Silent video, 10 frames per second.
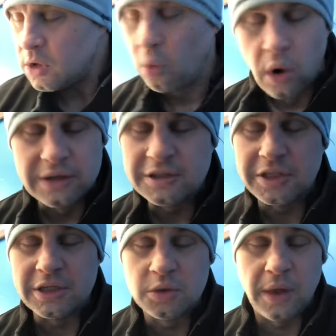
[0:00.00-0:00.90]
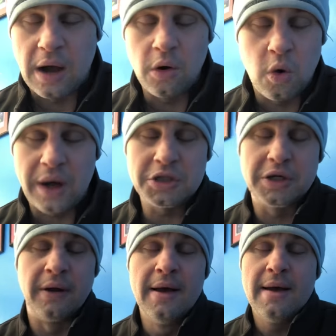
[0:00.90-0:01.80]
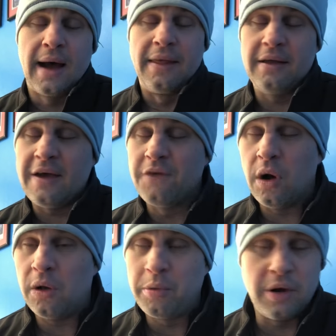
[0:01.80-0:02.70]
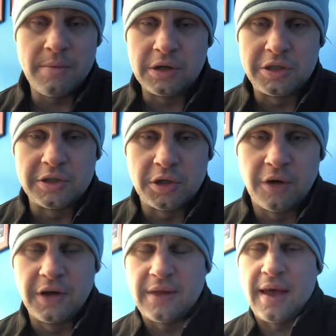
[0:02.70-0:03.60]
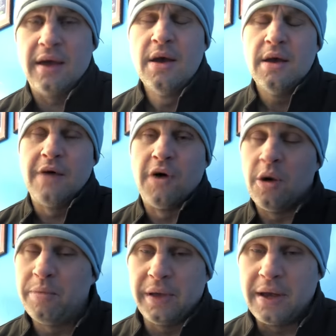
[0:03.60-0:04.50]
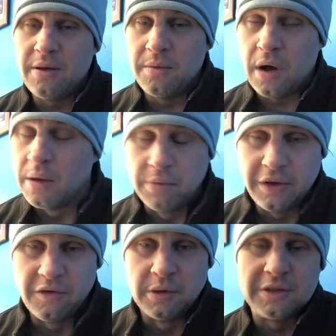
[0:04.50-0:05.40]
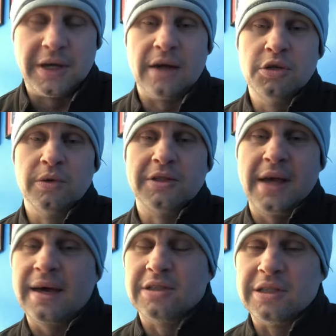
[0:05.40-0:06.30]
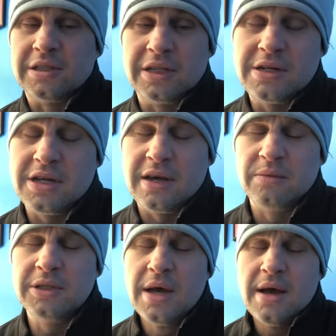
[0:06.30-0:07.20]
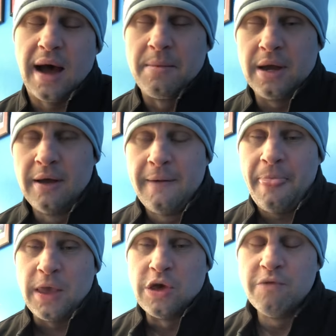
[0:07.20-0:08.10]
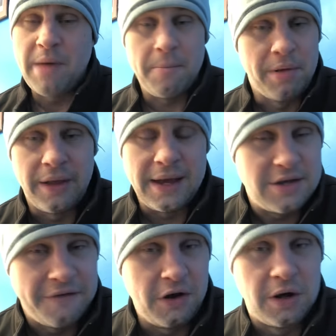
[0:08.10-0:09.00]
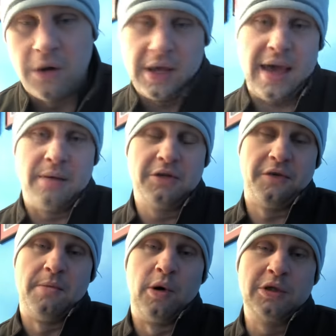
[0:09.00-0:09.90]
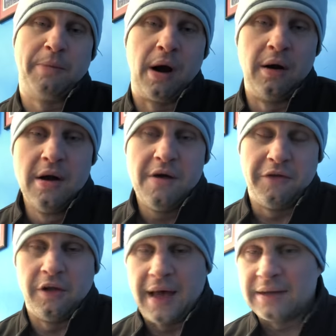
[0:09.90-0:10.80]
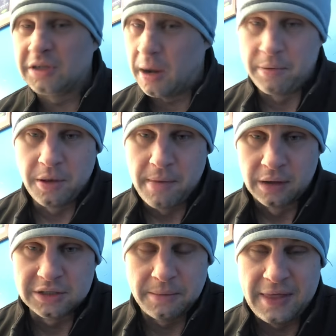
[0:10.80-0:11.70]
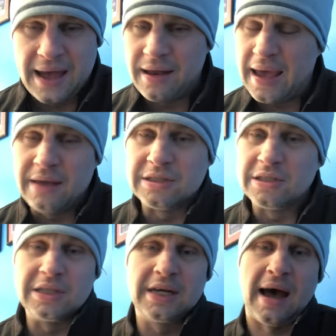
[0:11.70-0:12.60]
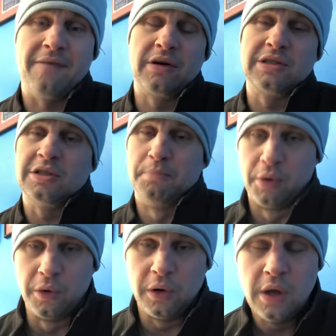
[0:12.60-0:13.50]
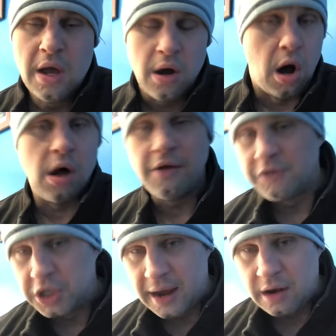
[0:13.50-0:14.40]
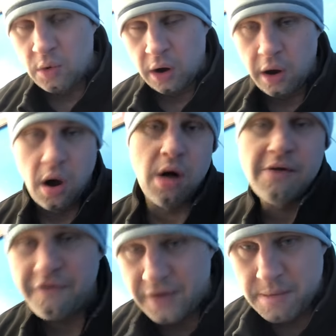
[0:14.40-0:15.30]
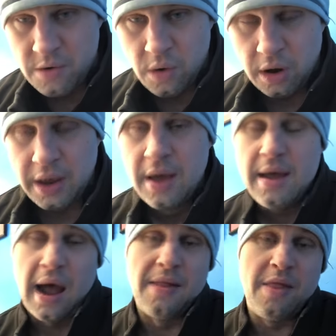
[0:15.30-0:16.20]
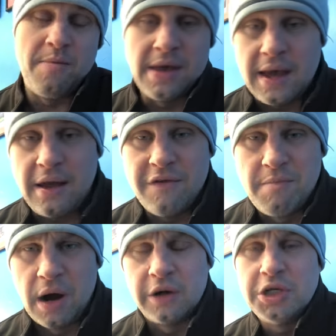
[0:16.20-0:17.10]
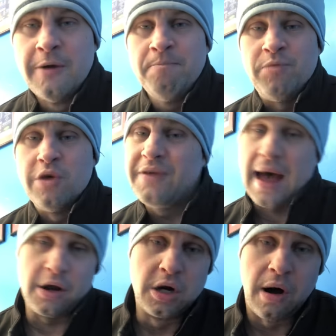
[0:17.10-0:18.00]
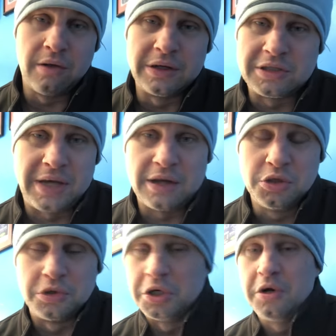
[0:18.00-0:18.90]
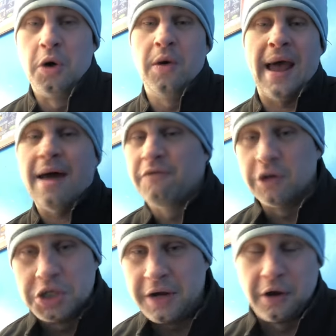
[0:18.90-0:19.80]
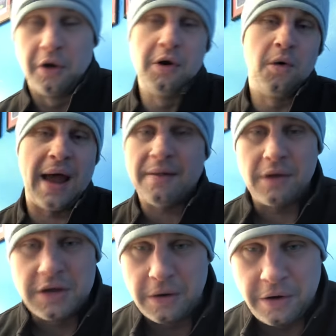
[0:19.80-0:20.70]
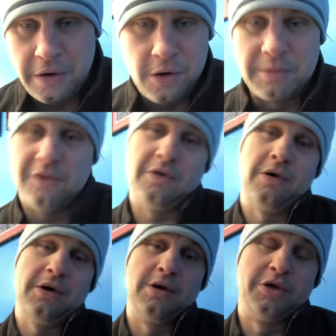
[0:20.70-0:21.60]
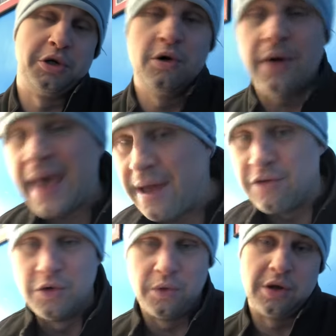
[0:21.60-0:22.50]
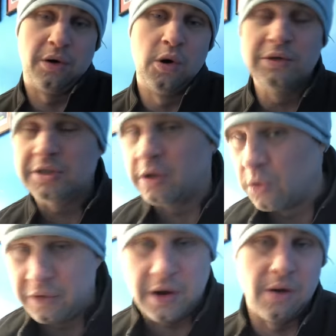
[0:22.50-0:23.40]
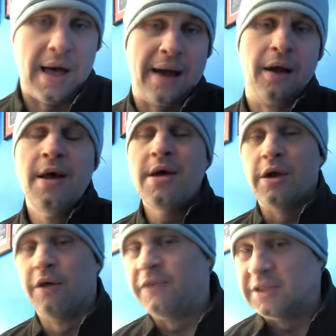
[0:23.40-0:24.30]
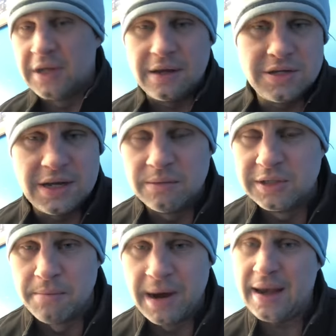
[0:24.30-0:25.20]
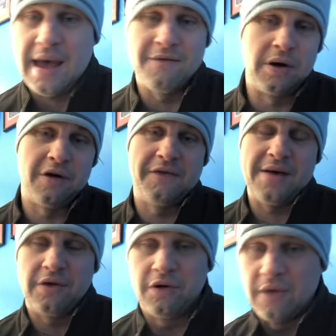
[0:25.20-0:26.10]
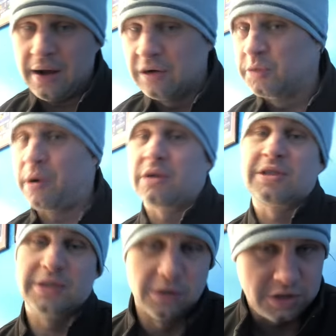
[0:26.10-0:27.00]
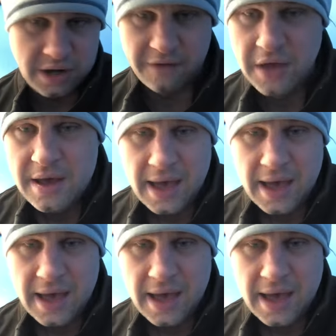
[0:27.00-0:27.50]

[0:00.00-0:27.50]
one seeds without question. I think they've all pretty much deserve it. They have all played unbelievable schedules. The ACC teams, I mean, you've been playing difficult games for the most part for the last couple of months. I mean, that ACC conference is brutal. All of January, all of February, and then the beginning of March, you've got gauntlet schedules. You're going at Virginia. You're going at the Curry Dome in Syracuse. You're going at Duke. You're hosting North Carolina. You're visiting teams that might have under 500 records but are still tough